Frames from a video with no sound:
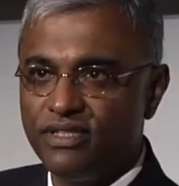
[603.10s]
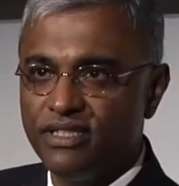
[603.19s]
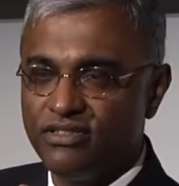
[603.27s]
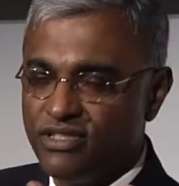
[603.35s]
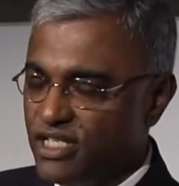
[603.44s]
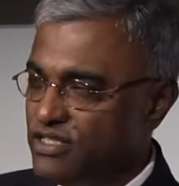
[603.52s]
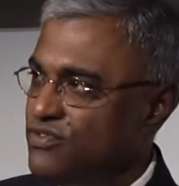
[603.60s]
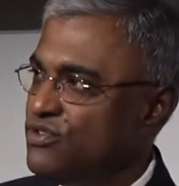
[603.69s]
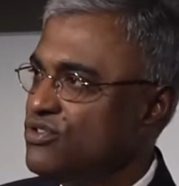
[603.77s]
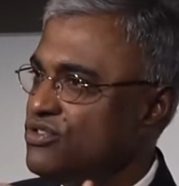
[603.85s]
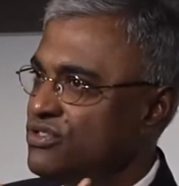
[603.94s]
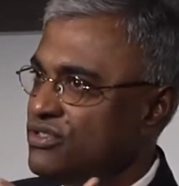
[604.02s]
a
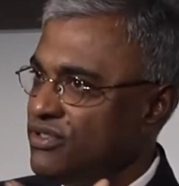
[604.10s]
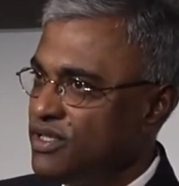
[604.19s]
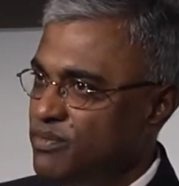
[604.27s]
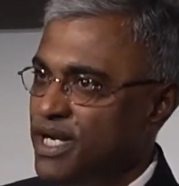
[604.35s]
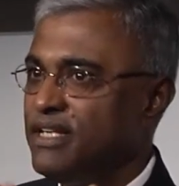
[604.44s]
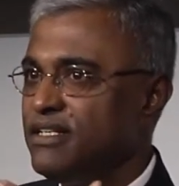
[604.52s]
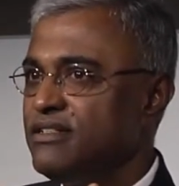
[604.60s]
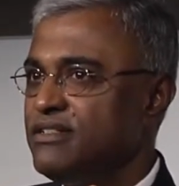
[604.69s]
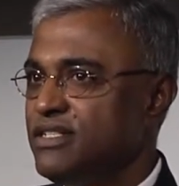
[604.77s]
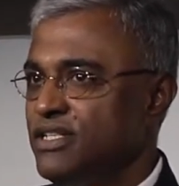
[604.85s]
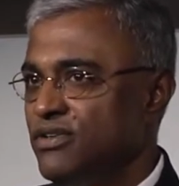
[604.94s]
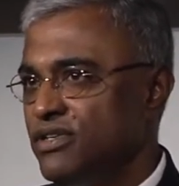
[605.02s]
transfusion or a
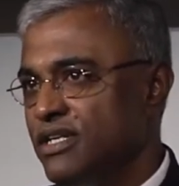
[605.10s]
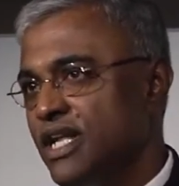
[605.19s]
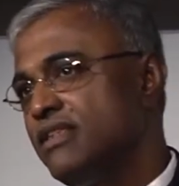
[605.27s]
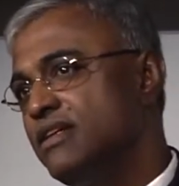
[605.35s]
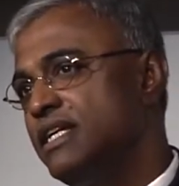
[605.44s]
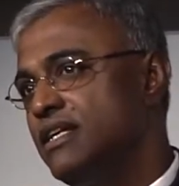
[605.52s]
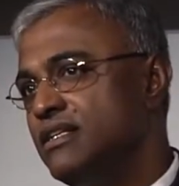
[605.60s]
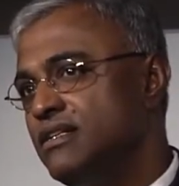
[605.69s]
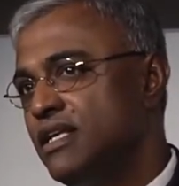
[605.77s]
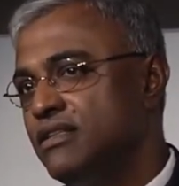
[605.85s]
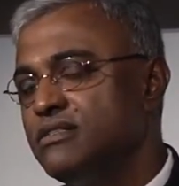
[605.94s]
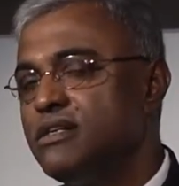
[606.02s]
pregnancy or
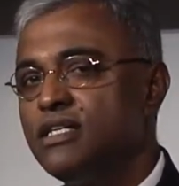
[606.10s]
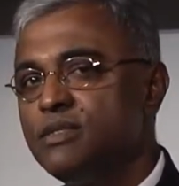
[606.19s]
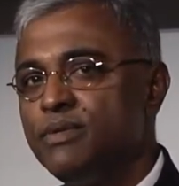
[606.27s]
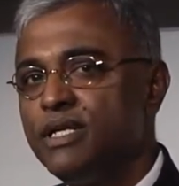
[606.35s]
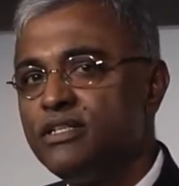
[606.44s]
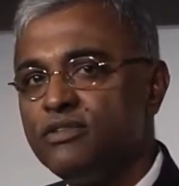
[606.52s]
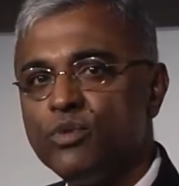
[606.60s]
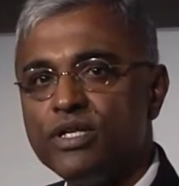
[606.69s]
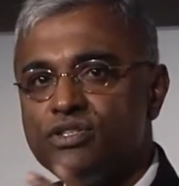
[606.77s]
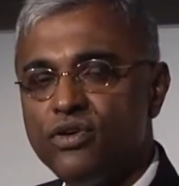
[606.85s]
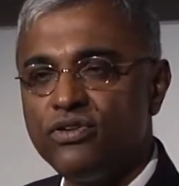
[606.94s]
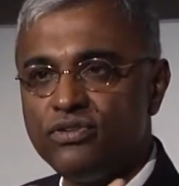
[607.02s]
another transplant of
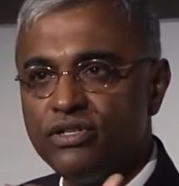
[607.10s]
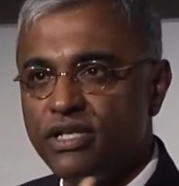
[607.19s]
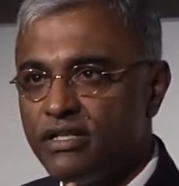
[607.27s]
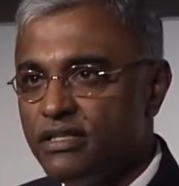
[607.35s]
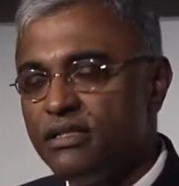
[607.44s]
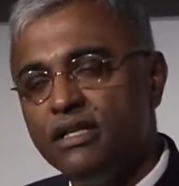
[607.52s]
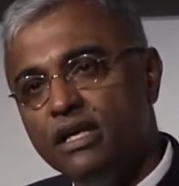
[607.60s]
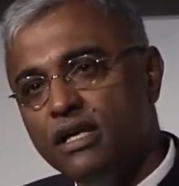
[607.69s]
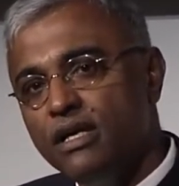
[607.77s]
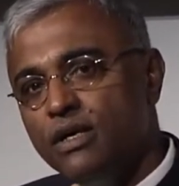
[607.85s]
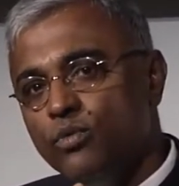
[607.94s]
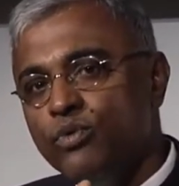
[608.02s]
one sort or another,
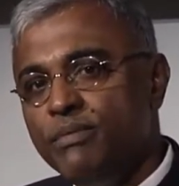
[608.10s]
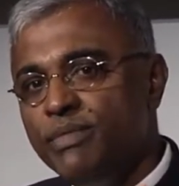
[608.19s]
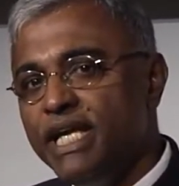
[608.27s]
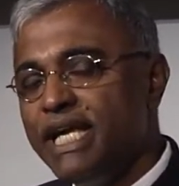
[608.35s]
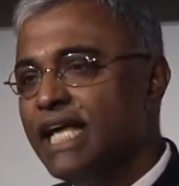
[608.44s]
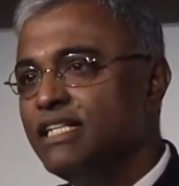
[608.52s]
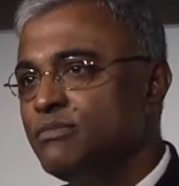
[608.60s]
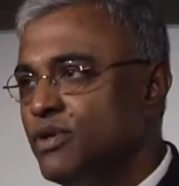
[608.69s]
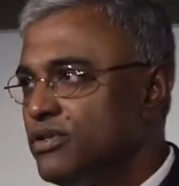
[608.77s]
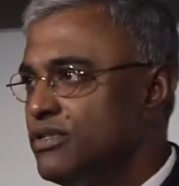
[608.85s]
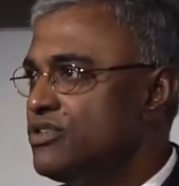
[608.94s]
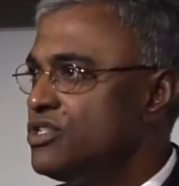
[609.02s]
we make
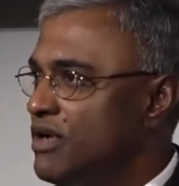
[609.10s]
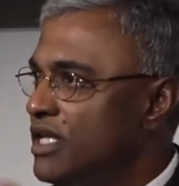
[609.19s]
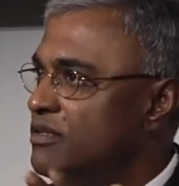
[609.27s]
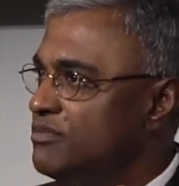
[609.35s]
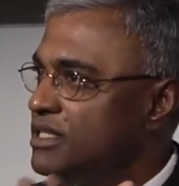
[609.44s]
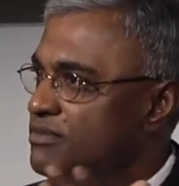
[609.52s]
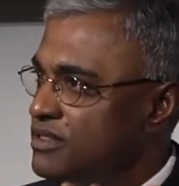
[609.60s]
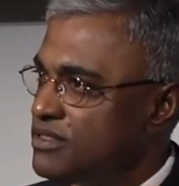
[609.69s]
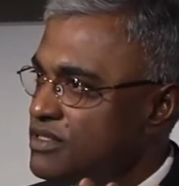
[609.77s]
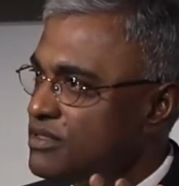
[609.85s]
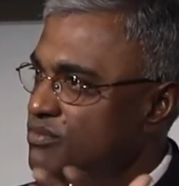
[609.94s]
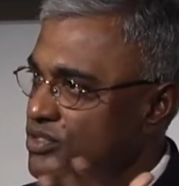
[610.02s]
antibodies to other
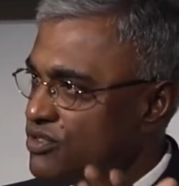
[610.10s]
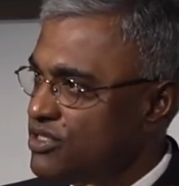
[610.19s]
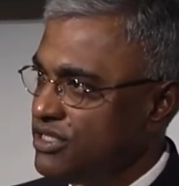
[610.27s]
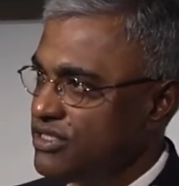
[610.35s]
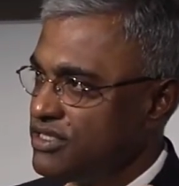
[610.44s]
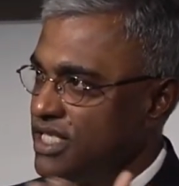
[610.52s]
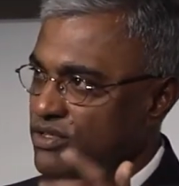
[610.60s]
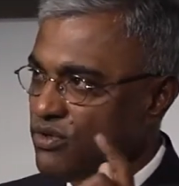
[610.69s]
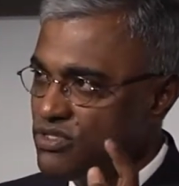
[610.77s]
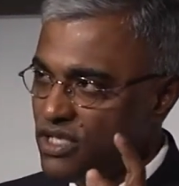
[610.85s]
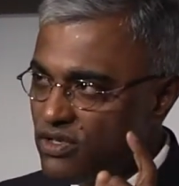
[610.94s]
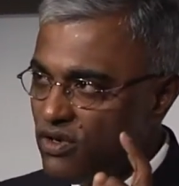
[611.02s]
people's proteins, and
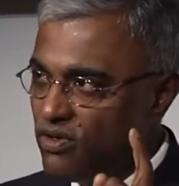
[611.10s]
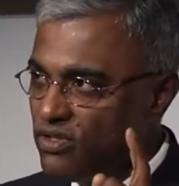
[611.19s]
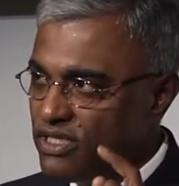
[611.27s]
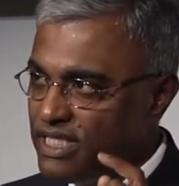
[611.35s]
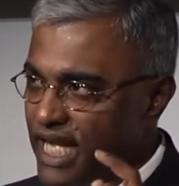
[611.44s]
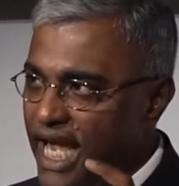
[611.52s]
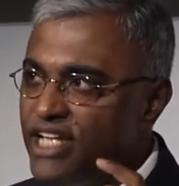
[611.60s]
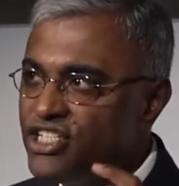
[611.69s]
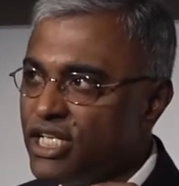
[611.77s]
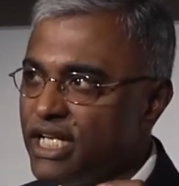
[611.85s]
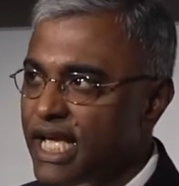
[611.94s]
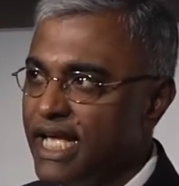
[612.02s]
those are called the
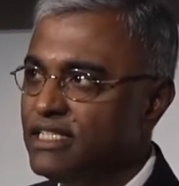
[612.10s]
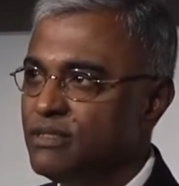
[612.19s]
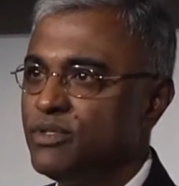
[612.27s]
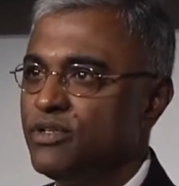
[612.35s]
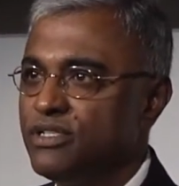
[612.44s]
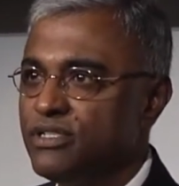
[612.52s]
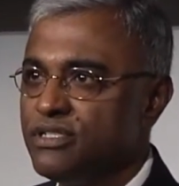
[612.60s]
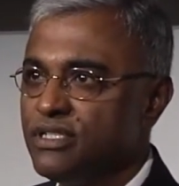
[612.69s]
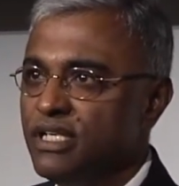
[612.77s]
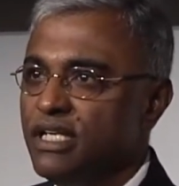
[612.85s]
HLA antibodies.